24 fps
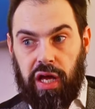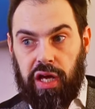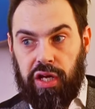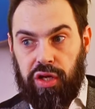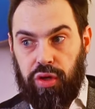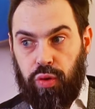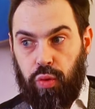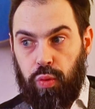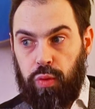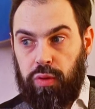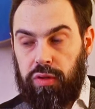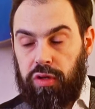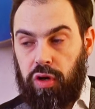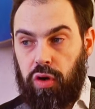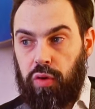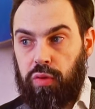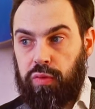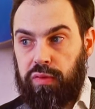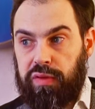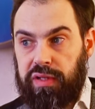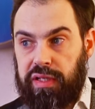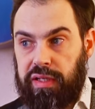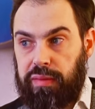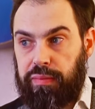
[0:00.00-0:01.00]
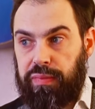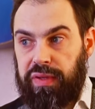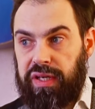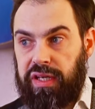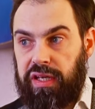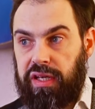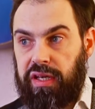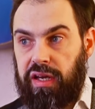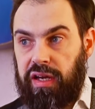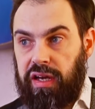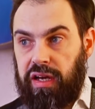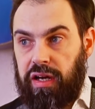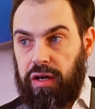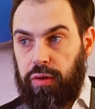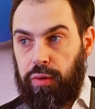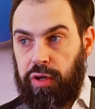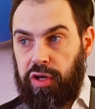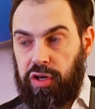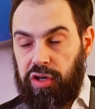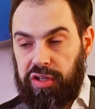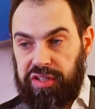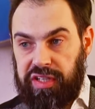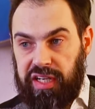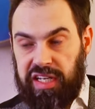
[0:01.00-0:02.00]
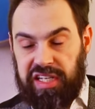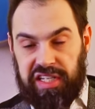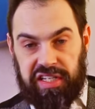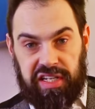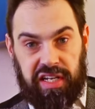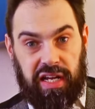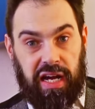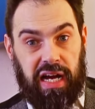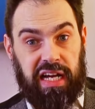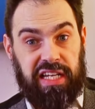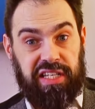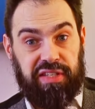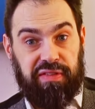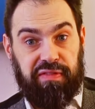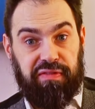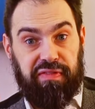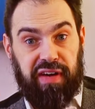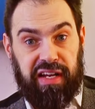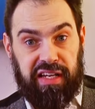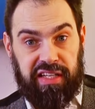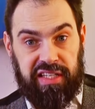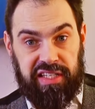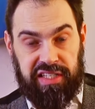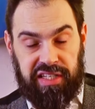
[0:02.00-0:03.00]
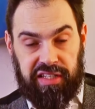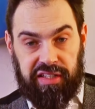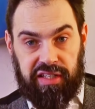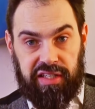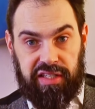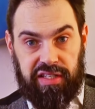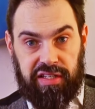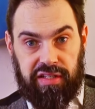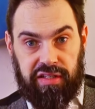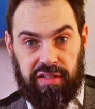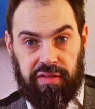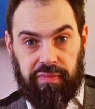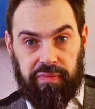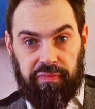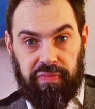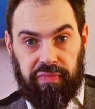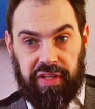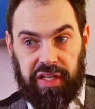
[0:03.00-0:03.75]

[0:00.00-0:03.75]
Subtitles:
you will only be recognized as a valid citizen